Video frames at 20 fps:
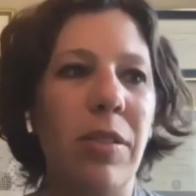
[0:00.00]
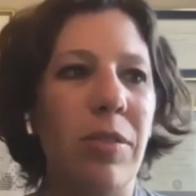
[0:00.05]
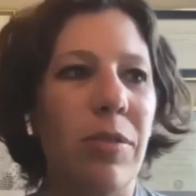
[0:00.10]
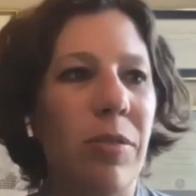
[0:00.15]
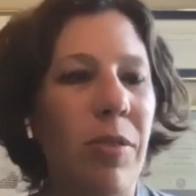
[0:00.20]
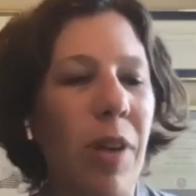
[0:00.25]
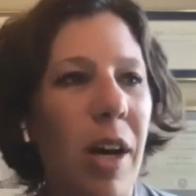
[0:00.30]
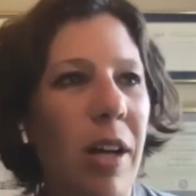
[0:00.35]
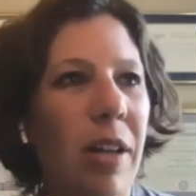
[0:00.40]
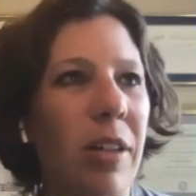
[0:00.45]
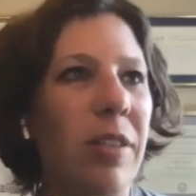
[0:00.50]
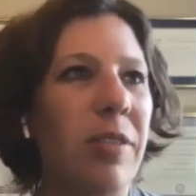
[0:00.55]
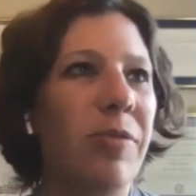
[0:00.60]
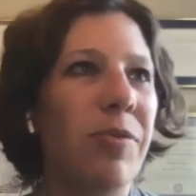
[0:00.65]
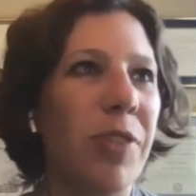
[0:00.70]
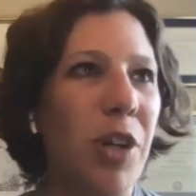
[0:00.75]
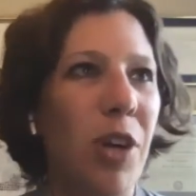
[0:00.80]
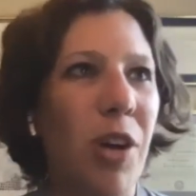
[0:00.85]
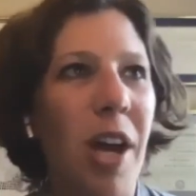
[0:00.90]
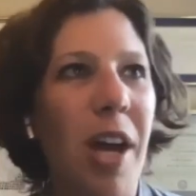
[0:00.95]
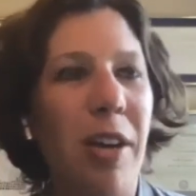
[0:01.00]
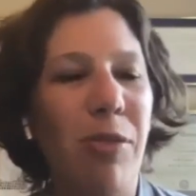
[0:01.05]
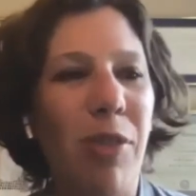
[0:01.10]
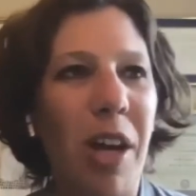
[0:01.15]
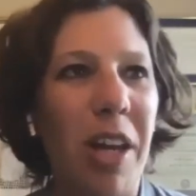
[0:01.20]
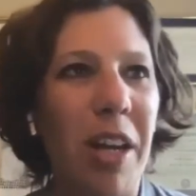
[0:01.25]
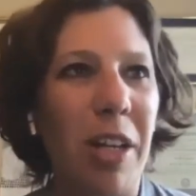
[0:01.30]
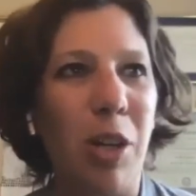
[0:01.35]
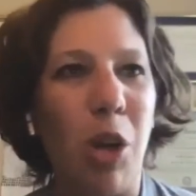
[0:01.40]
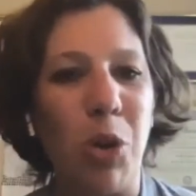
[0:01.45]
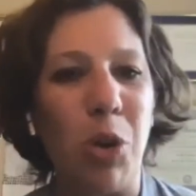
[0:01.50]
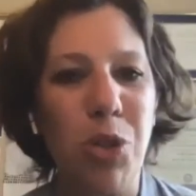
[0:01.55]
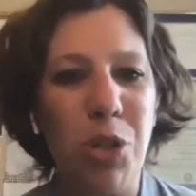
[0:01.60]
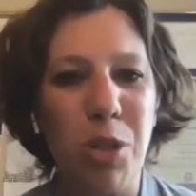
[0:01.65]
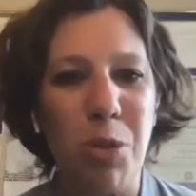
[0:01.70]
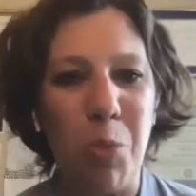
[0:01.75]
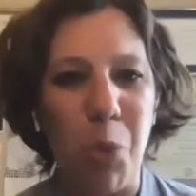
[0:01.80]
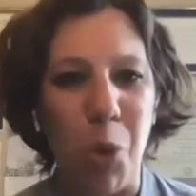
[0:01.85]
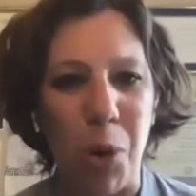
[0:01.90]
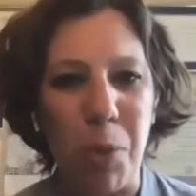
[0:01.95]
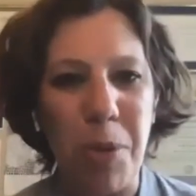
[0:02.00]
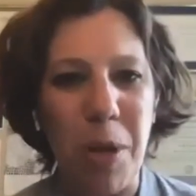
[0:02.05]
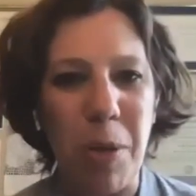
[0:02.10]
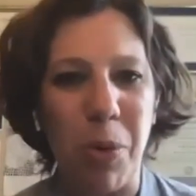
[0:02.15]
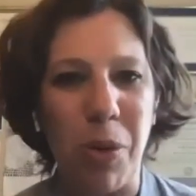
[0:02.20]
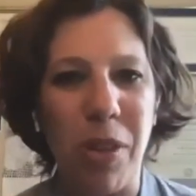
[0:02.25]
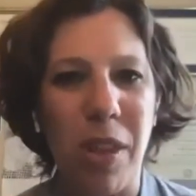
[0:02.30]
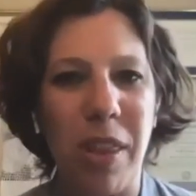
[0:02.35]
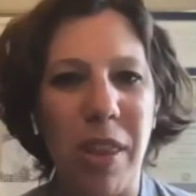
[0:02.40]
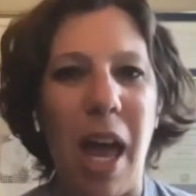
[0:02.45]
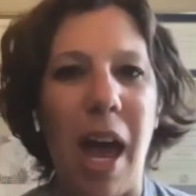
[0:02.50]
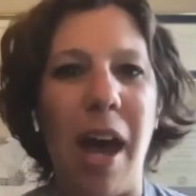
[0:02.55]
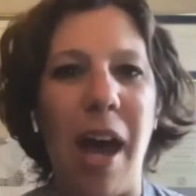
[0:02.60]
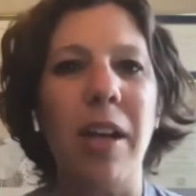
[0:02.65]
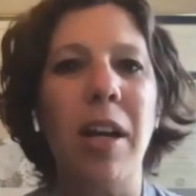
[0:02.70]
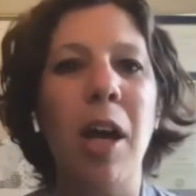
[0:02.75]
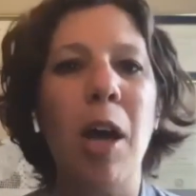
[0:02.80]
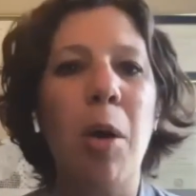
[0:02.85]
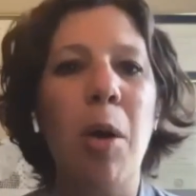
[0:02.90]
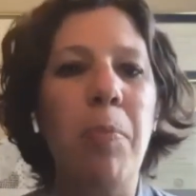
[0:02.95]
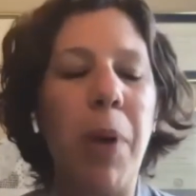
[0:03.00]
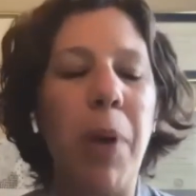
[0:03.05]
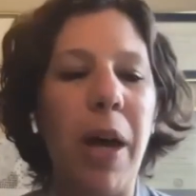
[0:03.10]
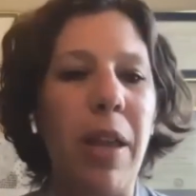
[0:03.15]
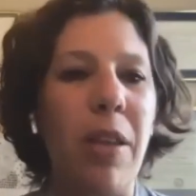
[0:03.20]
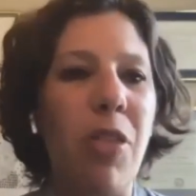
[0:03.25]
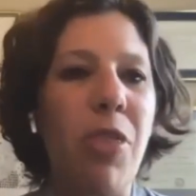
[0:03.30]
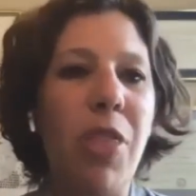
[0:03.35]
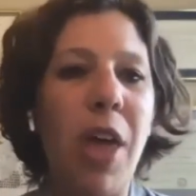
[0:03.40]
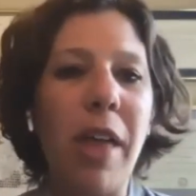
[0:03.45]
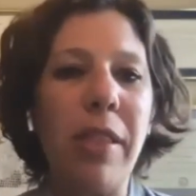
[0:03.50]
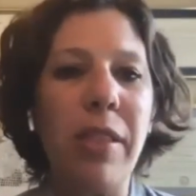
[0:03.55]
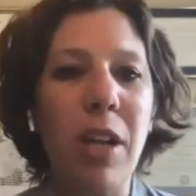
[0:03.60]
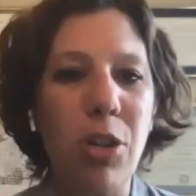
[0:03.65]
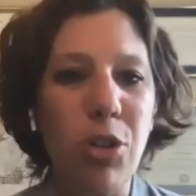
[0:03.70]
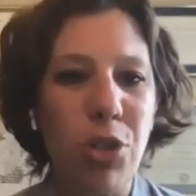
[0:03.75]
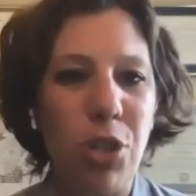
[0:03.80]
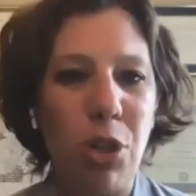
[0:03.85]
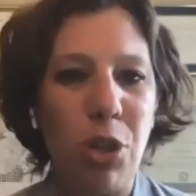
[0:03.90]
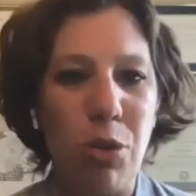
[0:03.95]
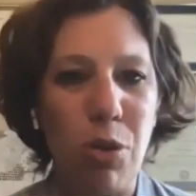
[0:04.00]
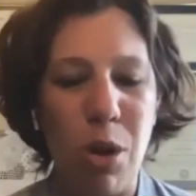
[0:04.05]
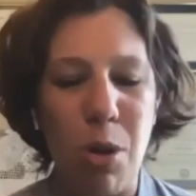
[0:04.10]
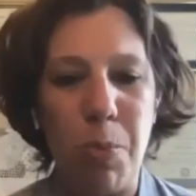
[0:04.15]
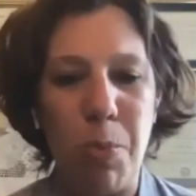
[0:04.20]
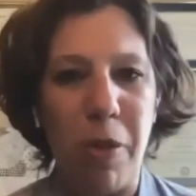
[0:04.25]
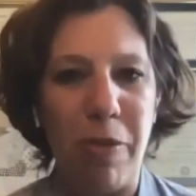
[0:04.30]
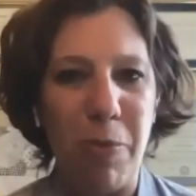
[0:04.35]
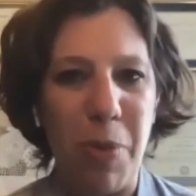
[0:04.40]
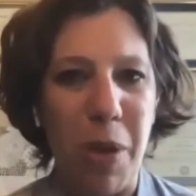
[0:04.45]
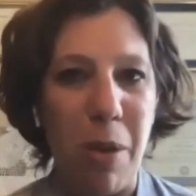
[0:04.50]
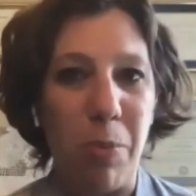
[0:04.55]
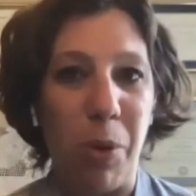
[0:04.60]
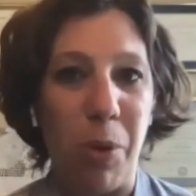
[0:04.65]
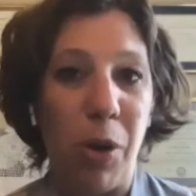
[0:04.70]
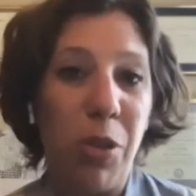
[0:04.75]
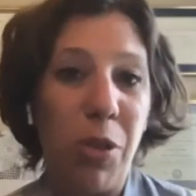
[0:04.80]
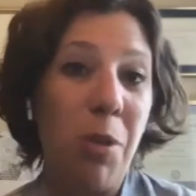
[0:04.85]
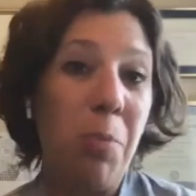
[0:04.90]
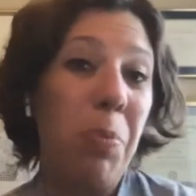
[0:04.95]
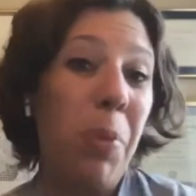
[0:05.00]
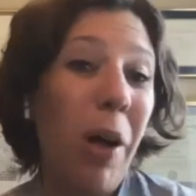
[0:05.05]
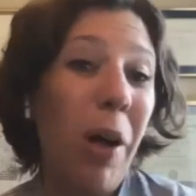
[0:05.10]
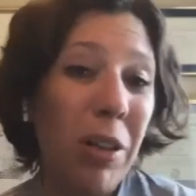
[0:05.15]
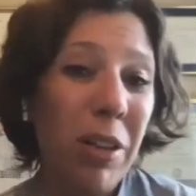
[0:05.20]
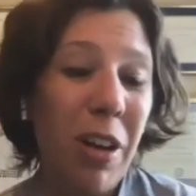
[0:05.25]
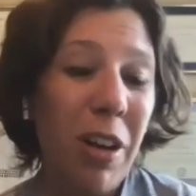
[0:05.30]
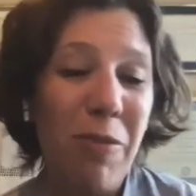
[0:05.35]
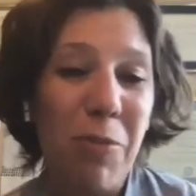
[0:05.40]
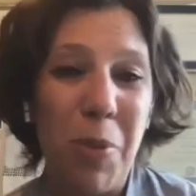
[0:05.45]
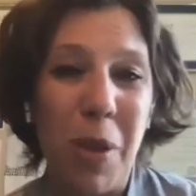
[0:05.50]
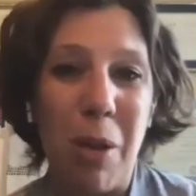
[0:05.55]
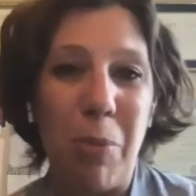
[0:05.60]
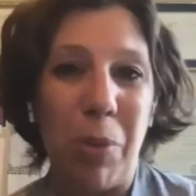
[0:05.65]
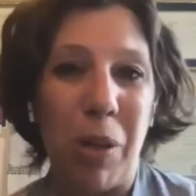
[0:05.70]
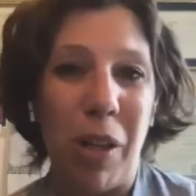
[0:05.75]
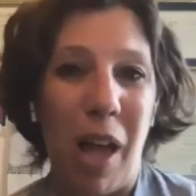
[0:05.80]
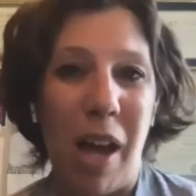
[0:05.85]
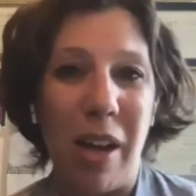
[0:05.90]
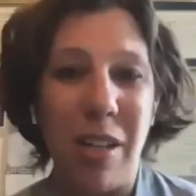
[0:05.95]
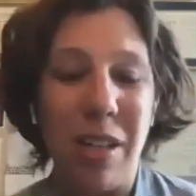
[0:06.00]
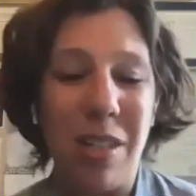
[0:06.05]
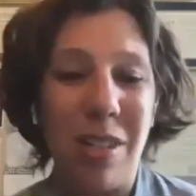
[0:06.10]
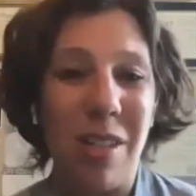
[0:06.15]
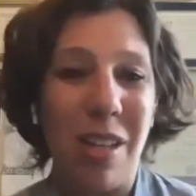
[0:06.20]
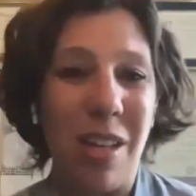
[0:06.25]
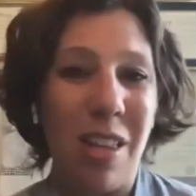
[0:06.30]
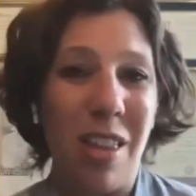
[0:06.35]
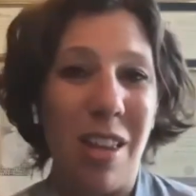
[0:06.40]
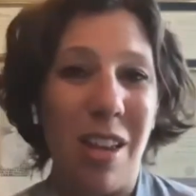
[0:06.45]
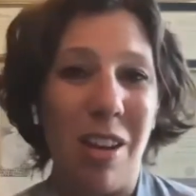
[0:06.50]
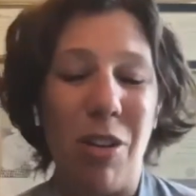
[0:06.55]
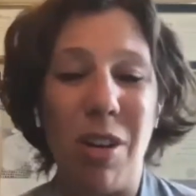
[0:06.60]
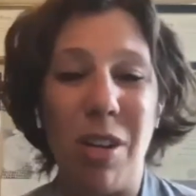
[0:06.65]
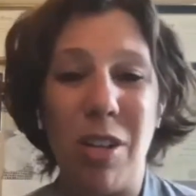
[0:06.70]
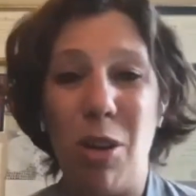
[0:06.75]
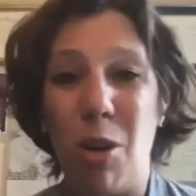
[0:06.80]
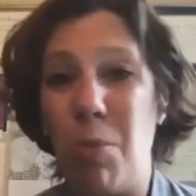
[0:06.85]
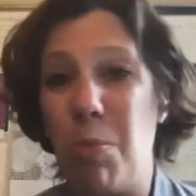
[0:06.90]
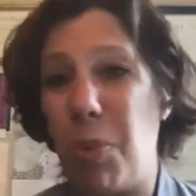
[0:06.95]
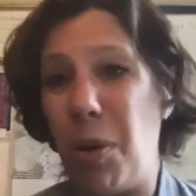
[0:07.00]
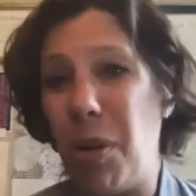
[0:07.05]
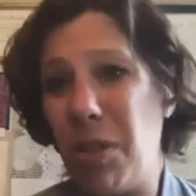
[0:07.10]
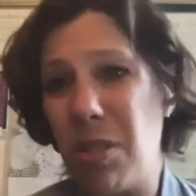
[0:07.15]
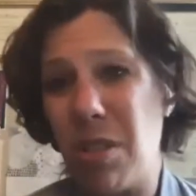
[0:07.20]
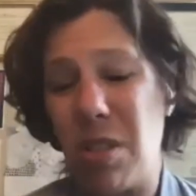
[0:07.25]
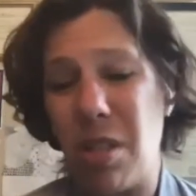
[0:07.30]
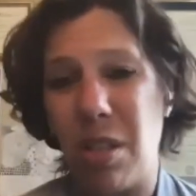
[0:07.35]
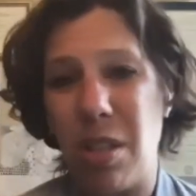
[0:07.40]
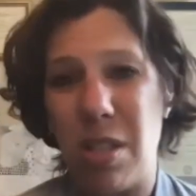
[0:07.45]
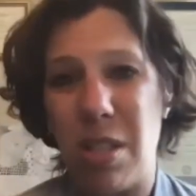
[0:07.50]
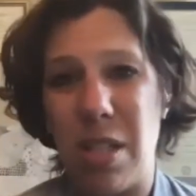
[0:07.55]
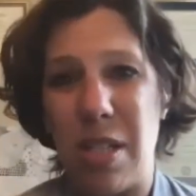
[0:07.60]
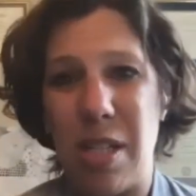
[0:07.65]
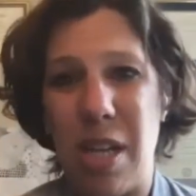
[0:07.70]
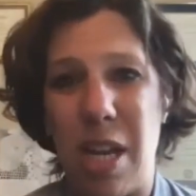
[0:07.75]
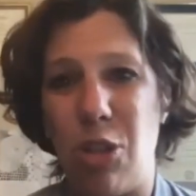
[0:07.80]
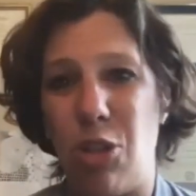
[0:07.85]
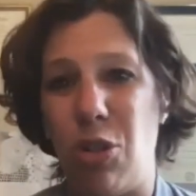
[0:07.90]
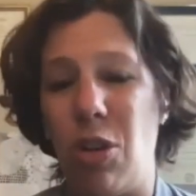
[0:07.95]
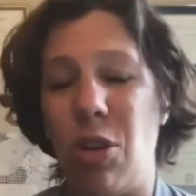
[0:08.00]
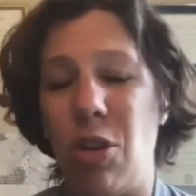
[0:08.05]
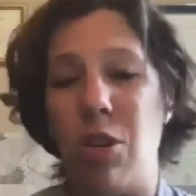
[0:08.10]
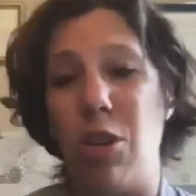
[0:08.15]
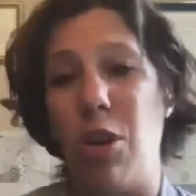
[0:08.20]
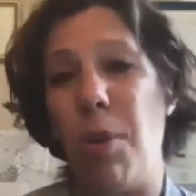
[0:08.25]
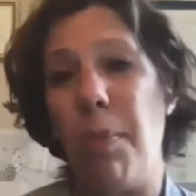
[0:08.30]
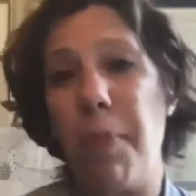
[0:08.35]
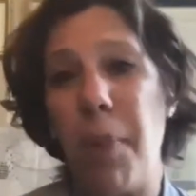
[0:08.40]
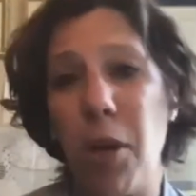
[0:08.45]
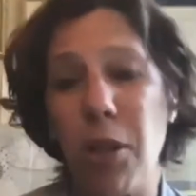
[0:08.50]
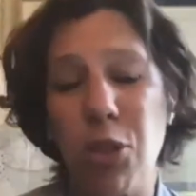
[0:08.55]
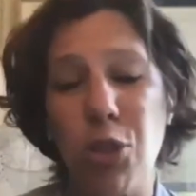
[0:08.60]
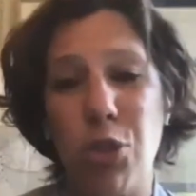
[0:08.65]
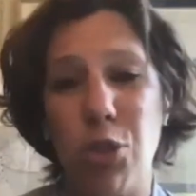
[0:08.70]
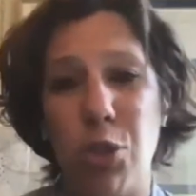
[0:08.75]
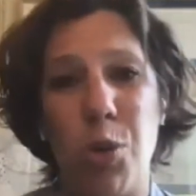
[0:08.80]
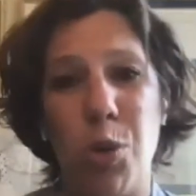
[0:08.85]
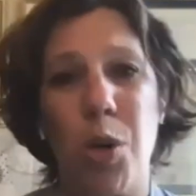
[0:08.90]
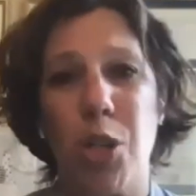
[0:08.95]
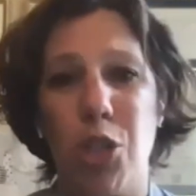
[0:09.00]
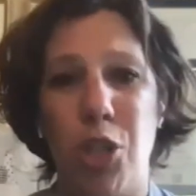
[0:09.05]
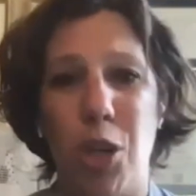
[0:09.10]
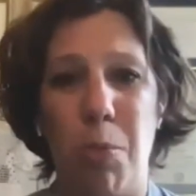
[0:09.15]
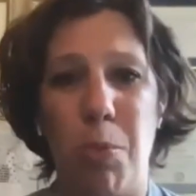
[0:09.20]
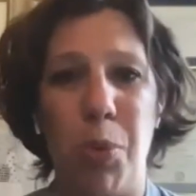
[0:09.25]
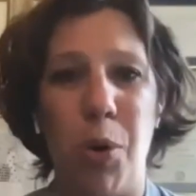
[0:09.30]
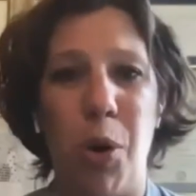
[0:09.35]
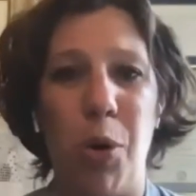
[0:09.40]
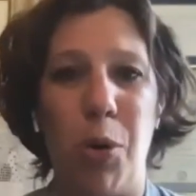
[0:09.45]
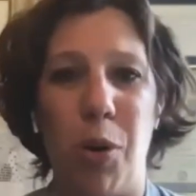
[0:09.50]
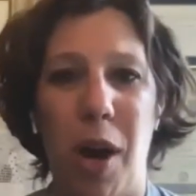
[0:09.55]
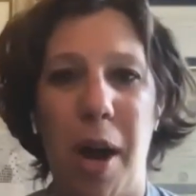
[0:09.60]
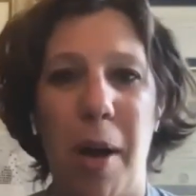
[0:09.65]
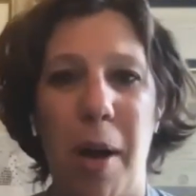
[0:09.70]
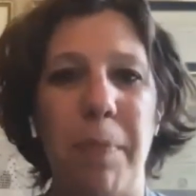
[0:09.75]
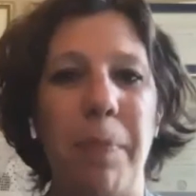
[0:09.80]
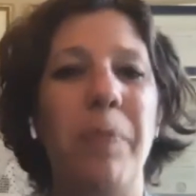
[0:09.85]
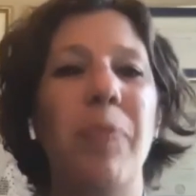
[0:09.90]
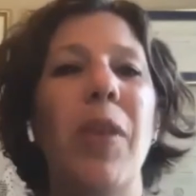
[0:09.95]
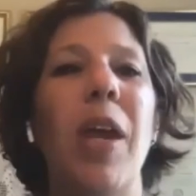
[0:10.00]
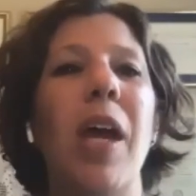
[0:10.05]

well, you're handwriting notes to more people than that. But then there's a group of people, the bulk of people, honestly, that are in your bulk solicitation, your bulk stewardship program.